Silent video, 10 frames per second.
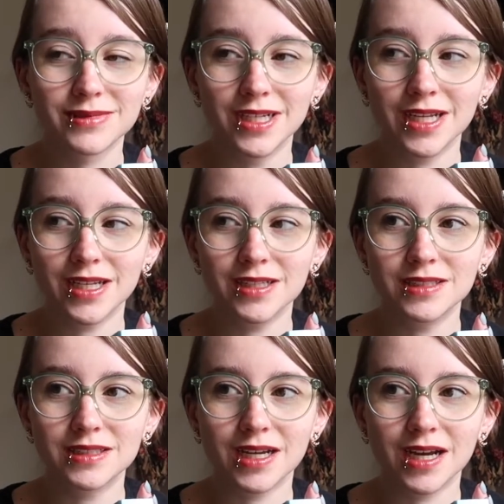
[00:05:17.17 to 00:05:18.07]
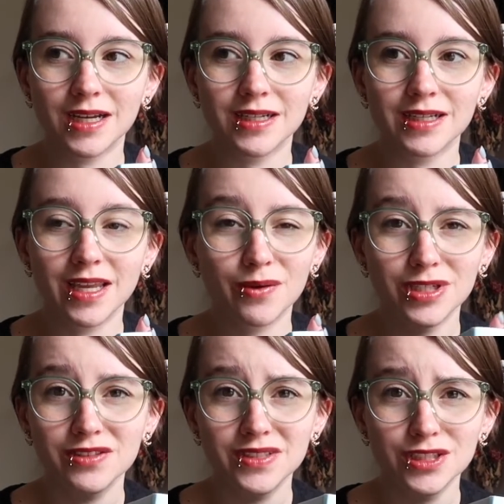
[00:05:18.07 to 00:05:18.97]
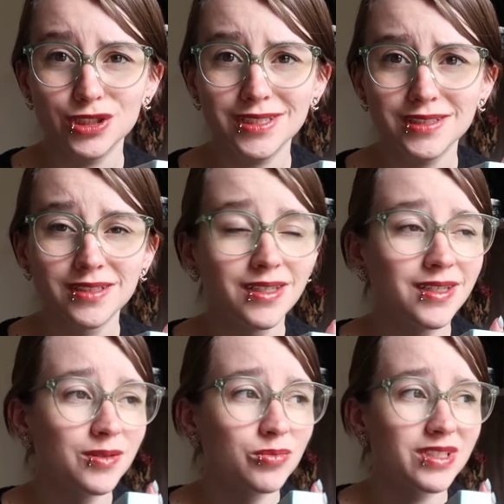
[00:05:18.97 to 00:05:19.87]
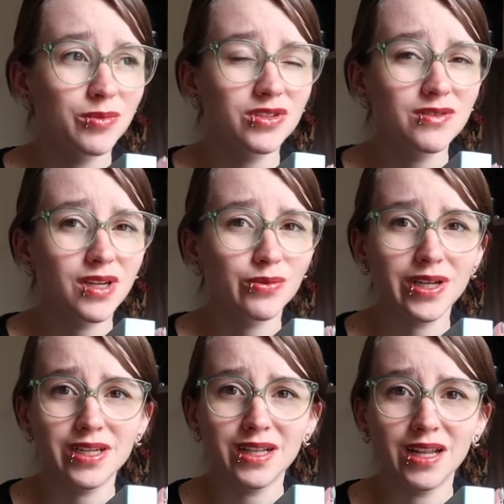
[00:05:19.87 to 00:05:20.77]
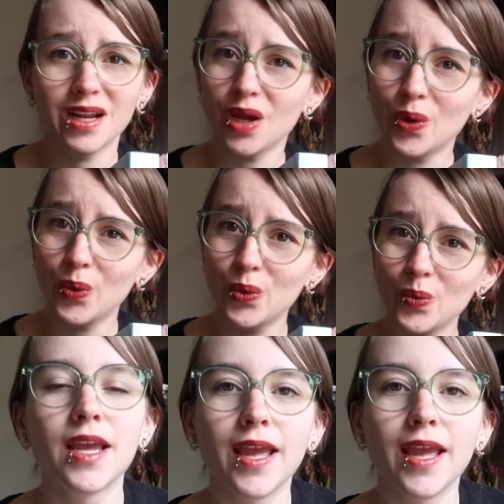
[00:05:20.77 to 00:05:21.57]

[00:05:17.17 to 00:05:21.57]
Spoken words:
and I can't wait to finish it, but I'm also not ready to let it go.